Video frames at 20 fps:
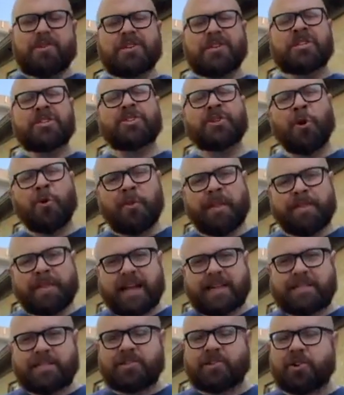don't let
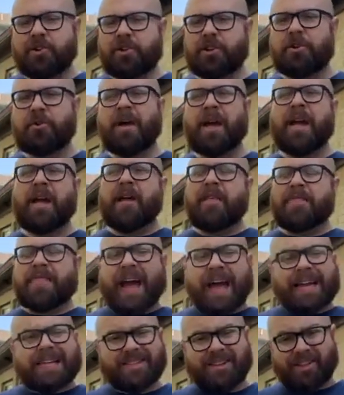that deter you.
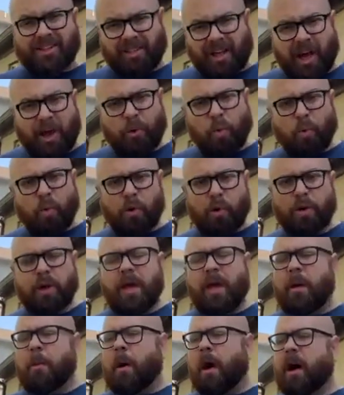That is a lot of work.
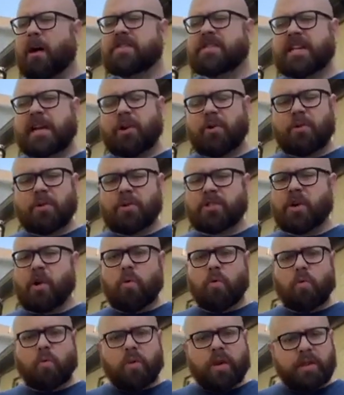Offset grills are
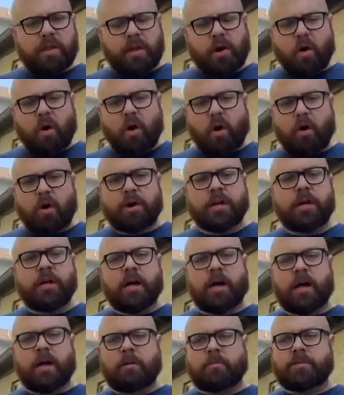really hard
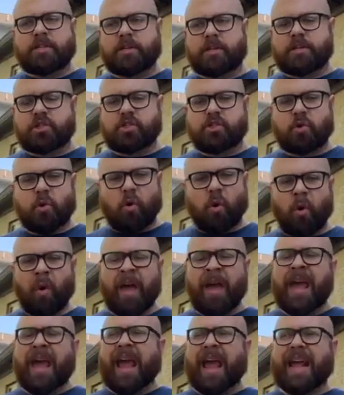to control,
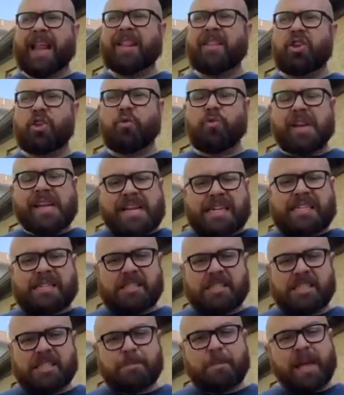and you need to
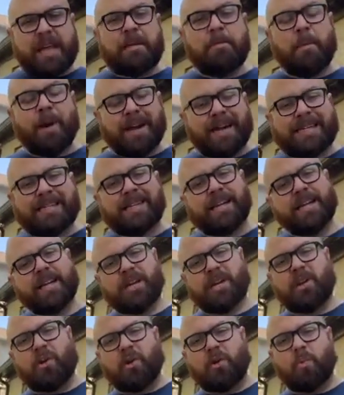spend money to get
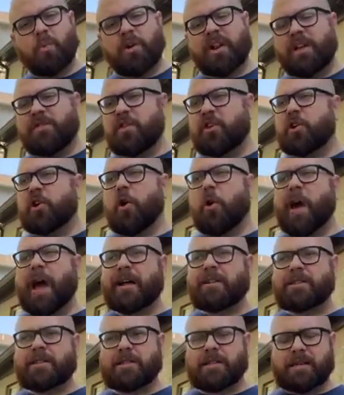a good one. If you go
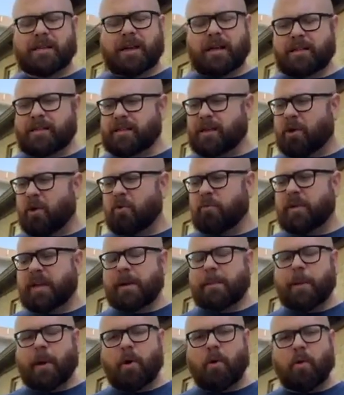out to Home
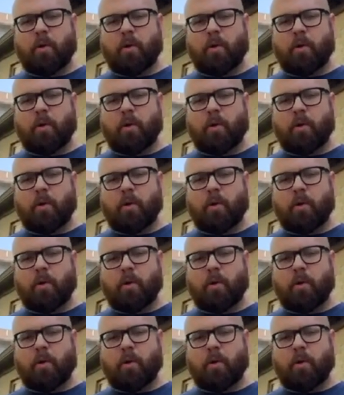Depot or